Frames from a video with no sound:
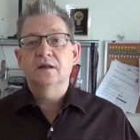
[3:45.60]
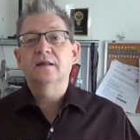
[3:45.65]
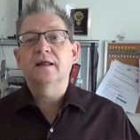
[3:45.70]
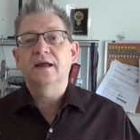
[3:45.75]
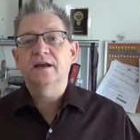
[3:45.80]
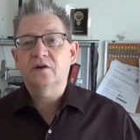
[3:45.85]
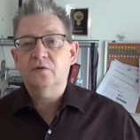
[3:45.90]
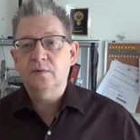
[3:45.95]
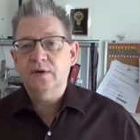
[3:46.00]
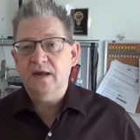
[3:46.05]

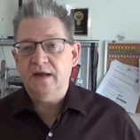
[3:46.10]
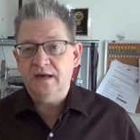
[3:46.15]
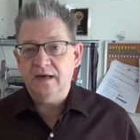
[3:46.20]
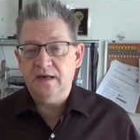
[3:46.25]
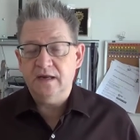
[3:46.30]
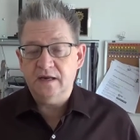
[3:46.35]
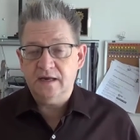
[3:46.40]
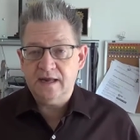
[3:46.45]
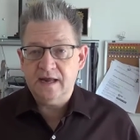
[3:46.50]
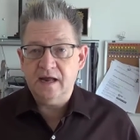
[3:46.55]
like
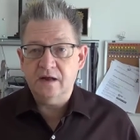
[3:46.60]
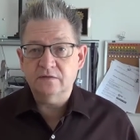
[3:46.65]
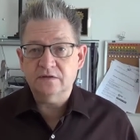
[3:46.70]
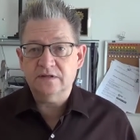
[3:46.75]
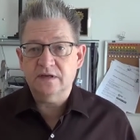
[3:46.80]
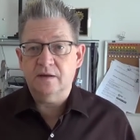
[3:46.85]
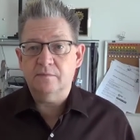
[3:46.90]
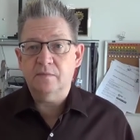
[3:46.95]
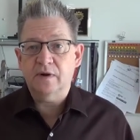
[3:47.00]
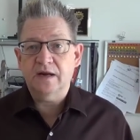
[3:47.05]
creating
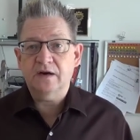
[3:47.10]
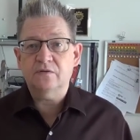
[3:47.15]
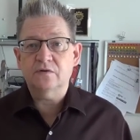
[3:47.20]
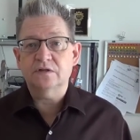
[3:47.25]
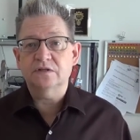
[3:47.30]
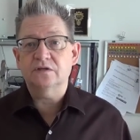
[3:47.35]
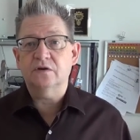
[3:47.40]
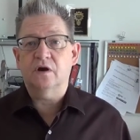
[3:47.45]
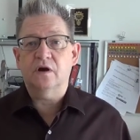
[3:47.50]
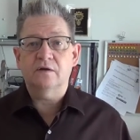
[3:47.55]
accounts at
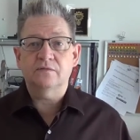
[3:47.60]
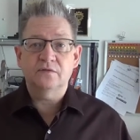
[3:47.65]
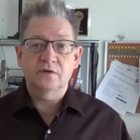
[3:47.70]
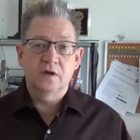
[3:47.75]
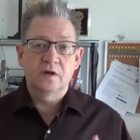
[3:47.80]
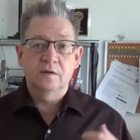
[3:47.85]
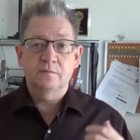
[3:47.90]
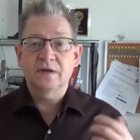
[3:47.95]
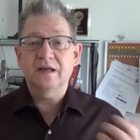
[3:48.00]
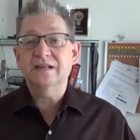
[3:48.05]
Microsoft
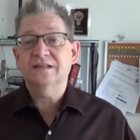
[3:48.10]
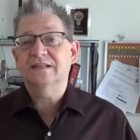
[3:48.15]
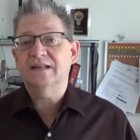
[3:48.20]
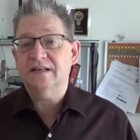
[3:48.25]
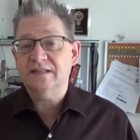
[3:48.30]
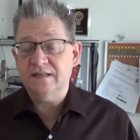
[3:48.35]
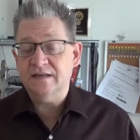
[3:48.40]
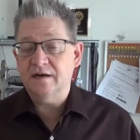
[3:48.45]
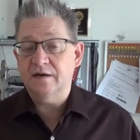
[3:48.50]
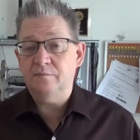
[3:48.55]
because
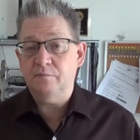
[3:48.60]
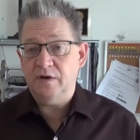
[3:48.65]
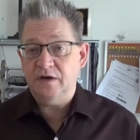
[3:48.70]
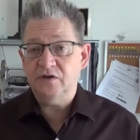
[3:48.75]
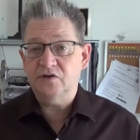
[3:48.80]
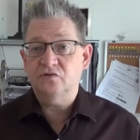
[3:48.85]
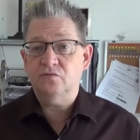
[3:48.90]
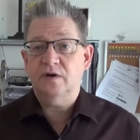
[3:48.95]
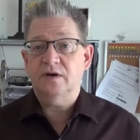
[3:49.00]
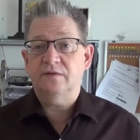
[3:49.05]
that's an
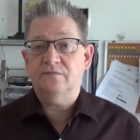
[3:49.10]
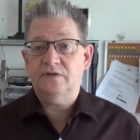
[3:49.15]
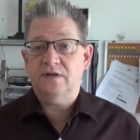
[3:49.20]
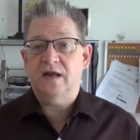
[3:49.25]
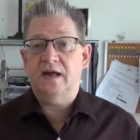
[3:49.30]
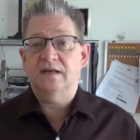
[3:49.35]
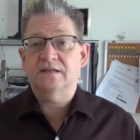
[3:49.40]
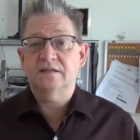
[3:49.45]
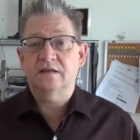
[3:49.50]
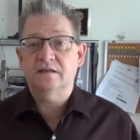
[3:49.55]
administrative
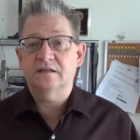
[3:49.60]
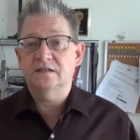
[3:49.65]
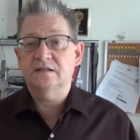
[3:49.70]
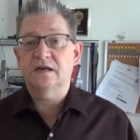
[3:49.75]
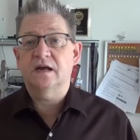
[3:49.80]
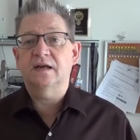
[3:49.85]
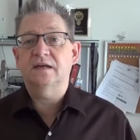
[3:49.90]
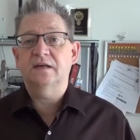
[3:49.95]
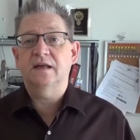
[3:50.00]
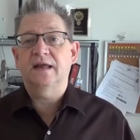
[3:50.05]
task. It's
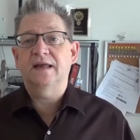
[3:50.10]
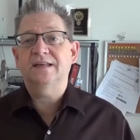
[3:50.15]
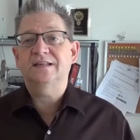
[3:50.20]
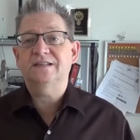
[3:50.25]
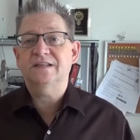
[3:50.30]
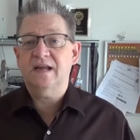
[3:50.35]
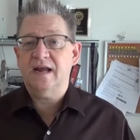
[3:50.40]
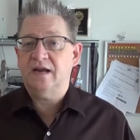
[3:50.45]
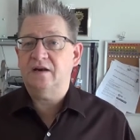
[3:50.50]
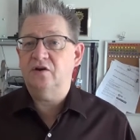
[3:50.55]
not a
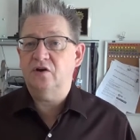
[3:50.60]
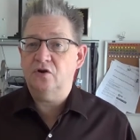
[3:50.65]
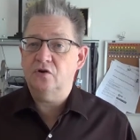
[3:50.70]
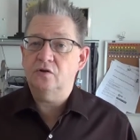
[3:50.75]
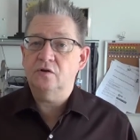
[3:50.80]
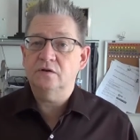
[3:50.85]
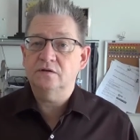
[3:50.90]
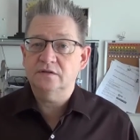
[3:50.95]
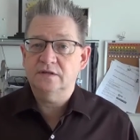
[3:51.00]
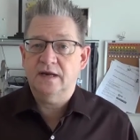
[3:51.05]

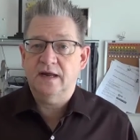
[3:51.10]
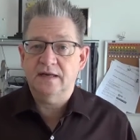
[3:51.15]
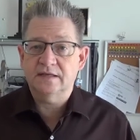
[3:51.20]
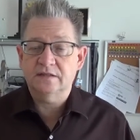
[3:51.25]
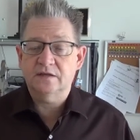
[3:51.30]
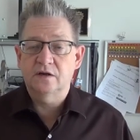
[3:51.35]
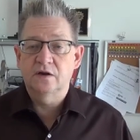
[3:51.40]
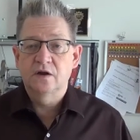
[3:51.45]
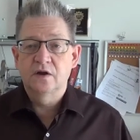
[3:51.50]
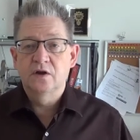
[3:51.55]
technical
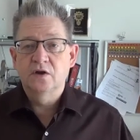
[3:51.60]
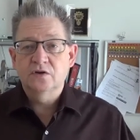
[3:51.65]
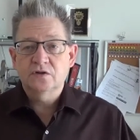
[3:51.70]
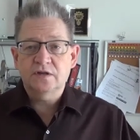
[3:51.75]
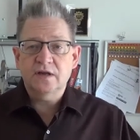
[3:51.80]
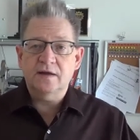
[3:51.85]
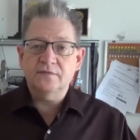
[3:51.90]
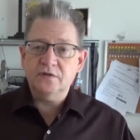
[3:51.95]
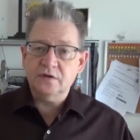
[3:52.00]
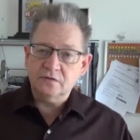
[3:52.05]
task.
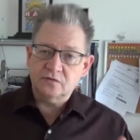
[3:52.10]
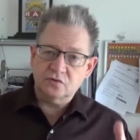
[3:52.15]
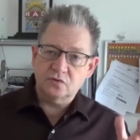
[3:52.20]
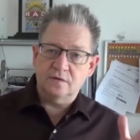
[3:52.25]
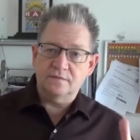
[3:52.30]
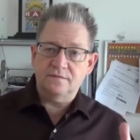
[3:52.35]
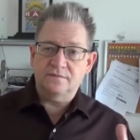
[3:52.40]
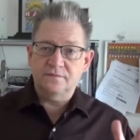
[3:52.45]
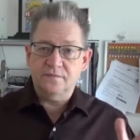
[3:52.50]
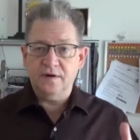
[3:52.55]
So you have to
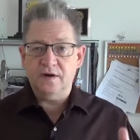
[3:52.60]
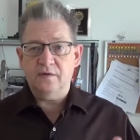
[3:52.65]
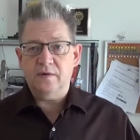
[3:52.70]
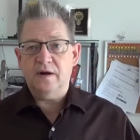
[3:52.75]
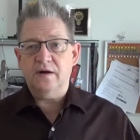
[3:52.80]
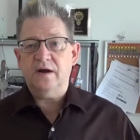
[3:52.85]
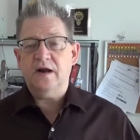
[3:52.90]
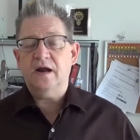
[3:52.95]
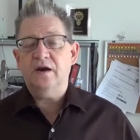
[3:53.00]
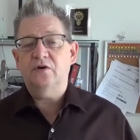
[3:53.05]
sort of figure
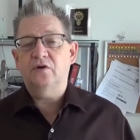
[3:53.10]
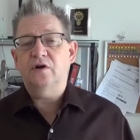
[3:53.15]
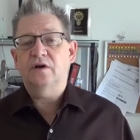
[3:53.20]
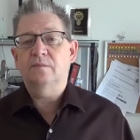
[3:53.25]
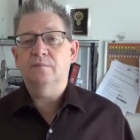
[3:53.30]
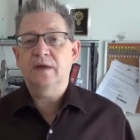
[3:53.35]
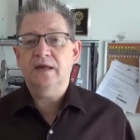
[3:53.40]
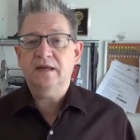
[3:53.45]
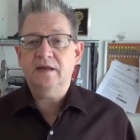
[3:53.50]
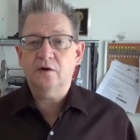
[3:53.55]
out how you're going to
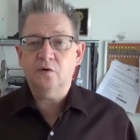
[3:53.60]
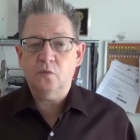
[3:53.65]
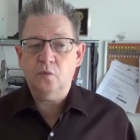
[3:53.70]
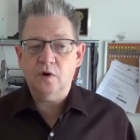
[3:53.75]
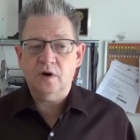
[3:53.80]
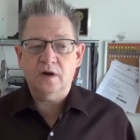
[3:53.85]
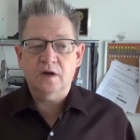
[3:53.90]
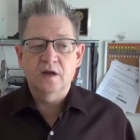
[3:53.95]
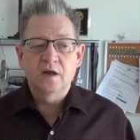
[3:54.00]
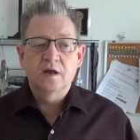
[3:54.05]
make it
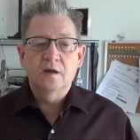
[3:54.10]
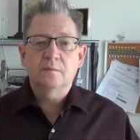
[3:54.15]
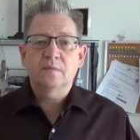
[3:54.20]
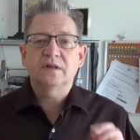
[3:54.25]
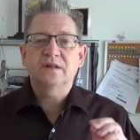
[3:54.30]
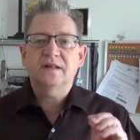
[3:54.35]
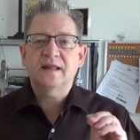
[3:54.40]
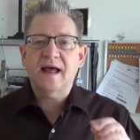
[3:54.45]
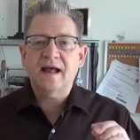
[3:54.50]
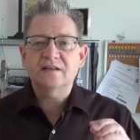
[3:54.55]
work.
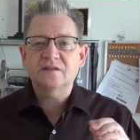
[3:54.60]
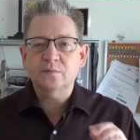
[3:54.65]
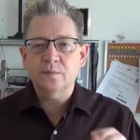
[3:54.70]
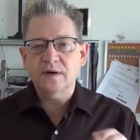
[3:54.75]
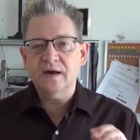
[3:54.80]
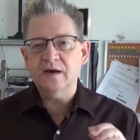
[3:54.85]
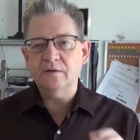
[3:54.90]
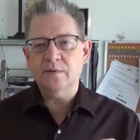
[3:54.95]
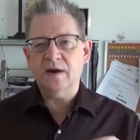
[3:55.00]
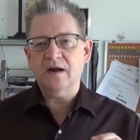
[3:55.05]
But that's
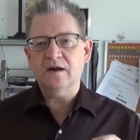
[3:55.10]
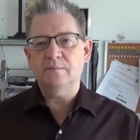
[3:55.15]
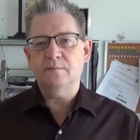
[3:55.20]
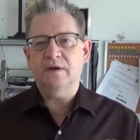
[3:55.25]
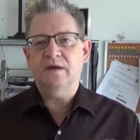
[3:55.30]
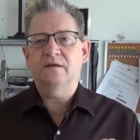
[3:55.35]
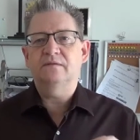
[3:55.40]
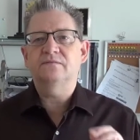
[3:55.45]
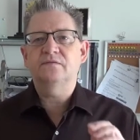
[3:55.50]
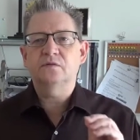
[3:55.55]
what I
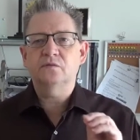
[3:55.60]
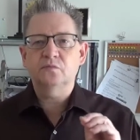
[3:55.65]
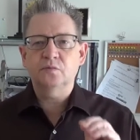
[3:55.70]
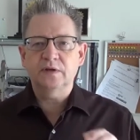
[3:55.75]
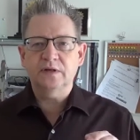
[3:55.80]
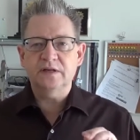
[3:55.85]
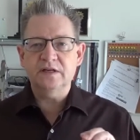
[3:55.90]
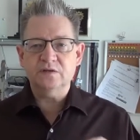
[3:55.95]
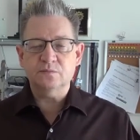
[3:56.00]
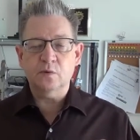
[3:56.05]
recommend for
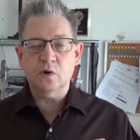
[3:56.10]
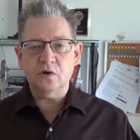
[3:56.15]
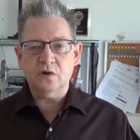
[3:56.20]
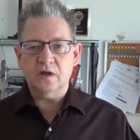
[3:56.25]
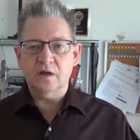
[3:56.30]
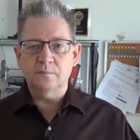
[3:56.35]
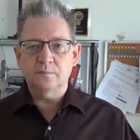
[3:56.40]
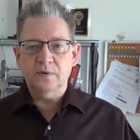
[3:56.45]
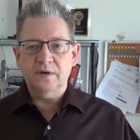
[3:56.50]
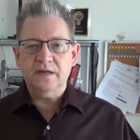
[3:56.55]
really small
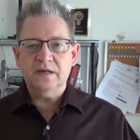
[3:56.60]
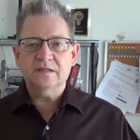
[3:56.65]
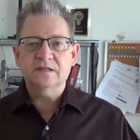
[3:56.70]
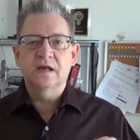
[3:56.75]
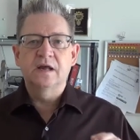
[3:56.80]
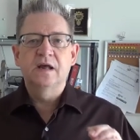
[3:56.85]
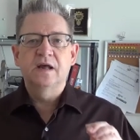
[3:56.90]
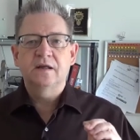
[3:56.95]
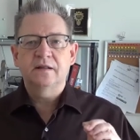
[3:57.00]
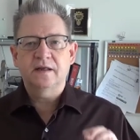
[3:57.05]

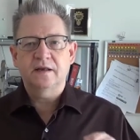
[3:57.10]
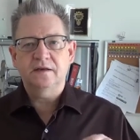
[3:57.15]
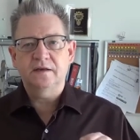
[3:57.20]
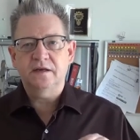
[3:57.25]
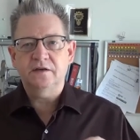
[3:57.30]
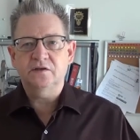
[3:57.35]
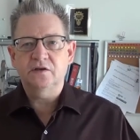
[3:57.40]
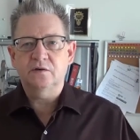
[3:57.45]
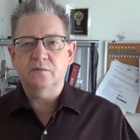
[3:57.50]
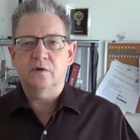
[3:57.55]
companies that
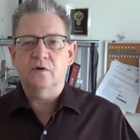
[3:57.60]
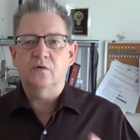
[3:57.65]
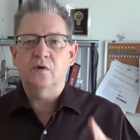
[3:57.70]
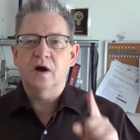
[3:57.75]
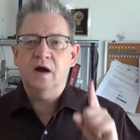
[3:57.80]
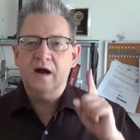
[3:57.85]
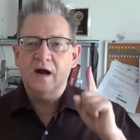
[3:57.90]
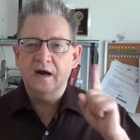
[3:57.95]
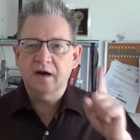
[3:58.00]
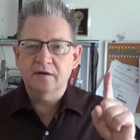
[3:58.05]
need to grow.
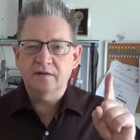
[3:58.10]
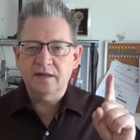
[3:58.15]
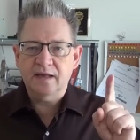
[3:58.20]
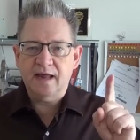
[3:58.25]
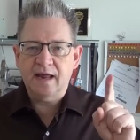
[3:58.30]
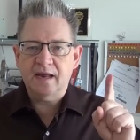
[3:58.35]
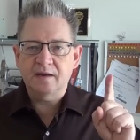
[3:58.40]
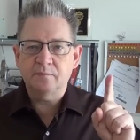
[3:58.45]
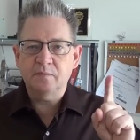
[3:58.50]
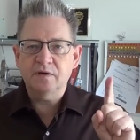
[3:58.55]
Hire the
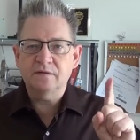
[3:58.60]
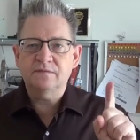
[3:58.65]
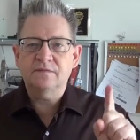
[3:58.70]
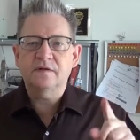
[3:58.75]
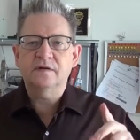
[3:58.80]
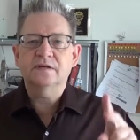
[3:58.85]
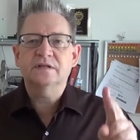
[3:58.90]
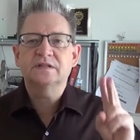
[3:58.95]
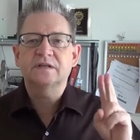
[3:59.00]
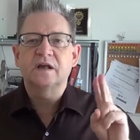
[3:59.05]
admin
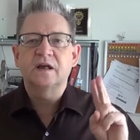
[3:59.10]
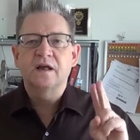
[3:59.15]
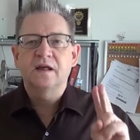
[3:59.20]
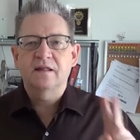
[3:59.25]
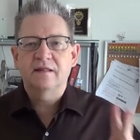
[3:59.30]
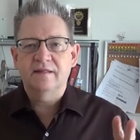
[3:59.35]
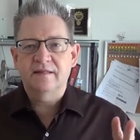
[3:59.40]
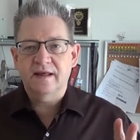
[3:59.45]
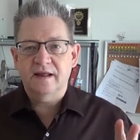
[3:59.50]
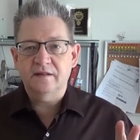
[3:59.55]
first,
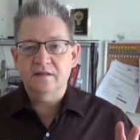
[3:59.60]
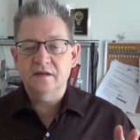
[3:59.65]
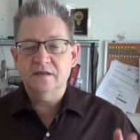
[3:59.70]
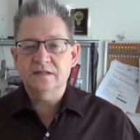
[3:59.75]
then the